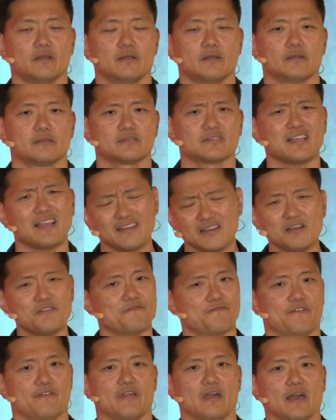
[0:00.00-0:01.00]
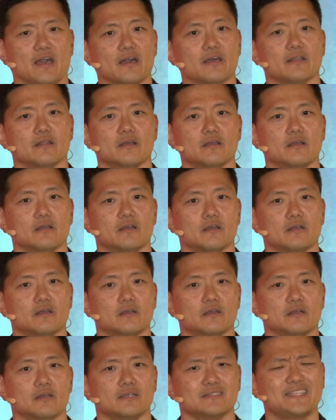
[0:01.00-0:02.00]
Sign up for that.
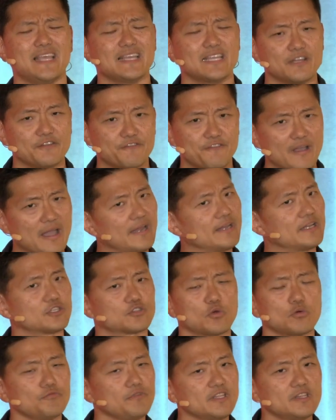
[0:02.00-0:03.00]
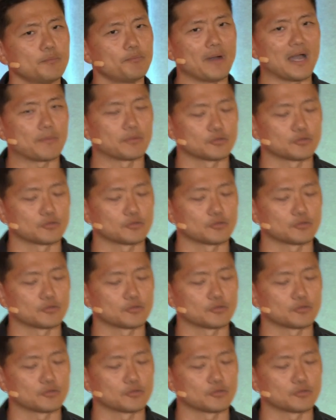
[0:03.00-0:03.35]
Take advantage. Don't read the Bible